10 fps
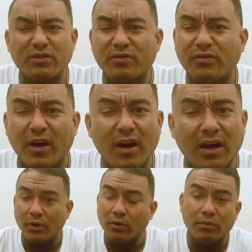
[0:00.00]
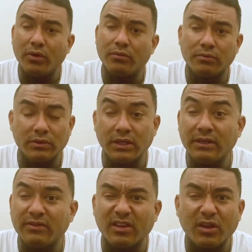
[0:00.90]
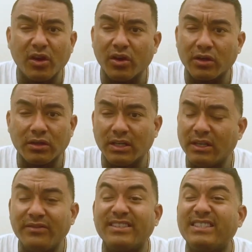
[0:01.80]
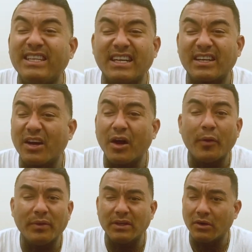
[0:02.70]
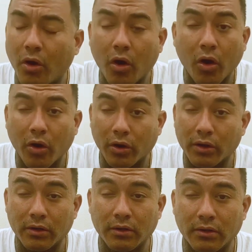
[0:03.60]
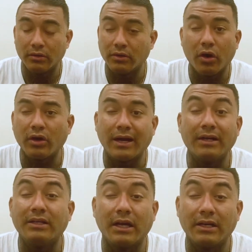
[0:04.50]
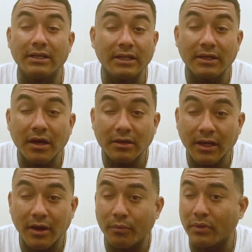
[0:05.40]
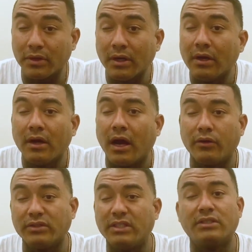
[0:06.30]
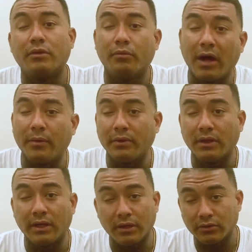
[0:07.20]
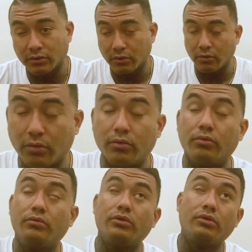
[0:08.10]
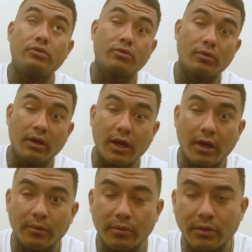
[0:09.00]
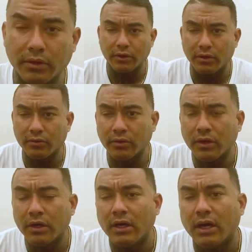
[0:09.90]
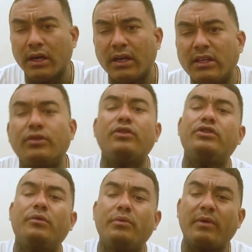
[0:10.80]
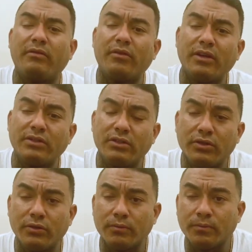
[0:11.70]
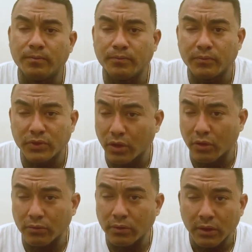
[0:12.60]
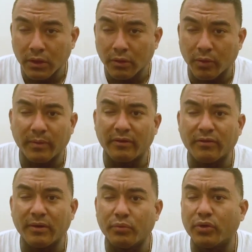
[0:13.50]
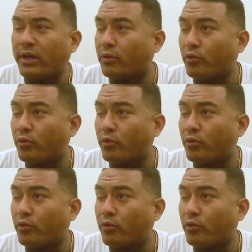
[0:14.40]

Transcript: fuck boom boom didn't even look didn't even see it coming hard the heart, I didn't, I didn't get knocked out, but I was discombobulated. I was like, oh crap, you know. And then they started jumping my friends too. So when my friend pulled out a